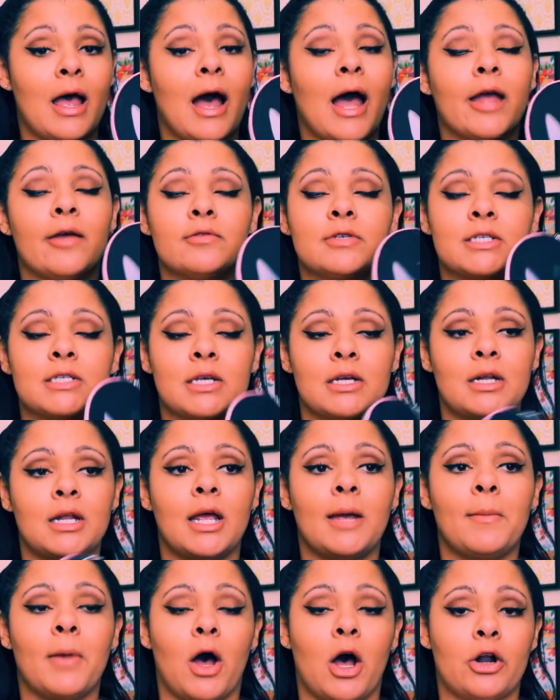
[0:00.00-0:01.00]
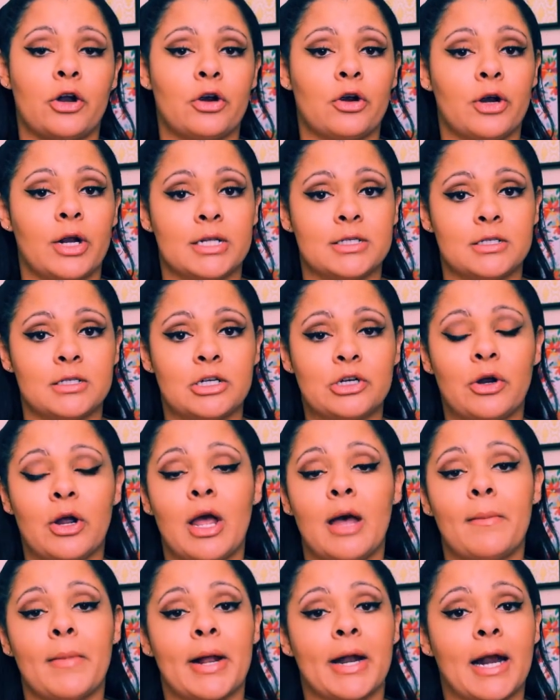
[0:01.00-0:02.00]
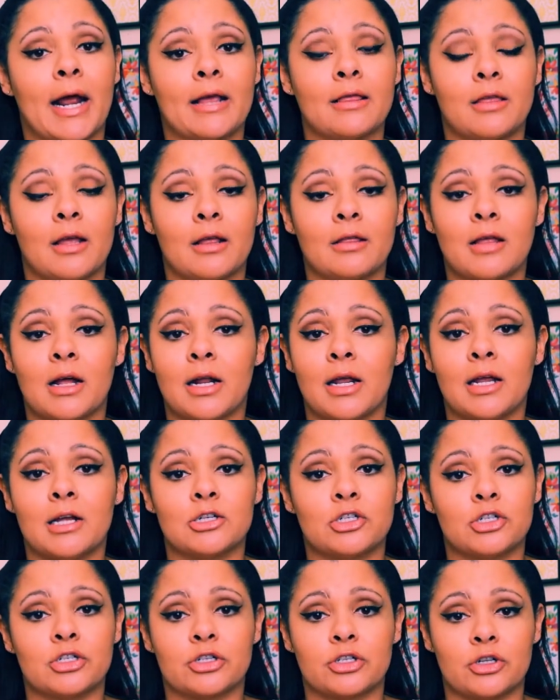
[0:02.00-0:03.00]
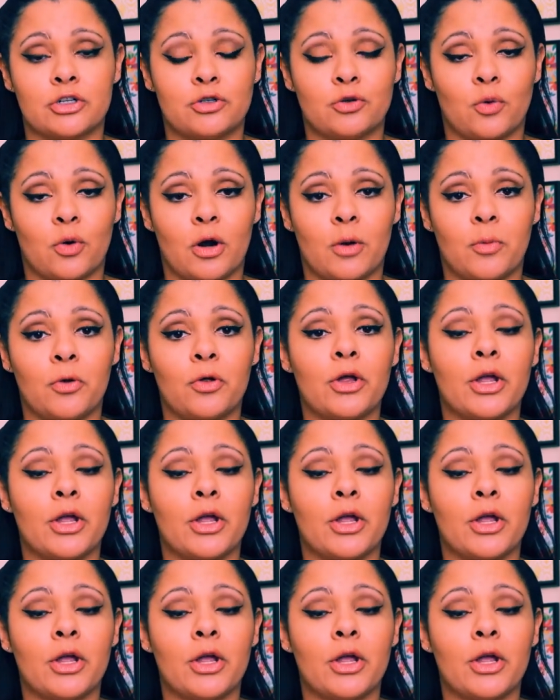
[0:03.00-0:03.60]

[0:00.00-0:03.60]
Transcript: I've seen him on her Instagram, and I think that he is just adorable.